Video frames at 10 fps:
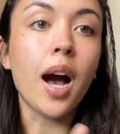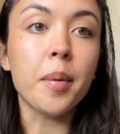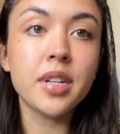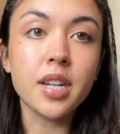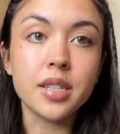I'm
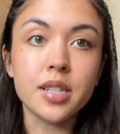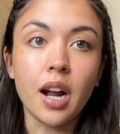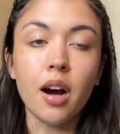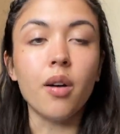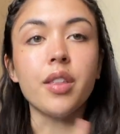going to test it
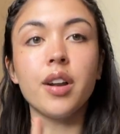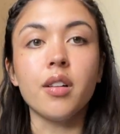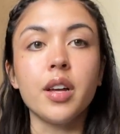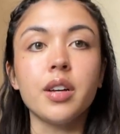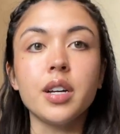out and then I'll
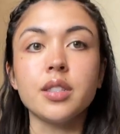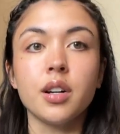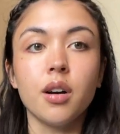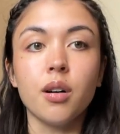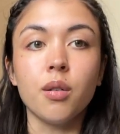let you guys
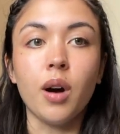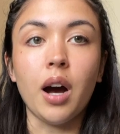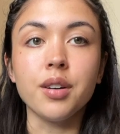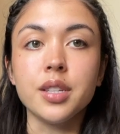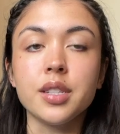know
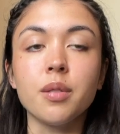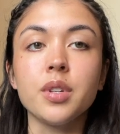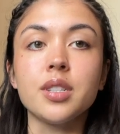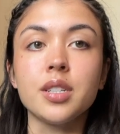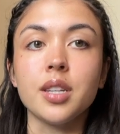how easy it
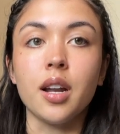was to set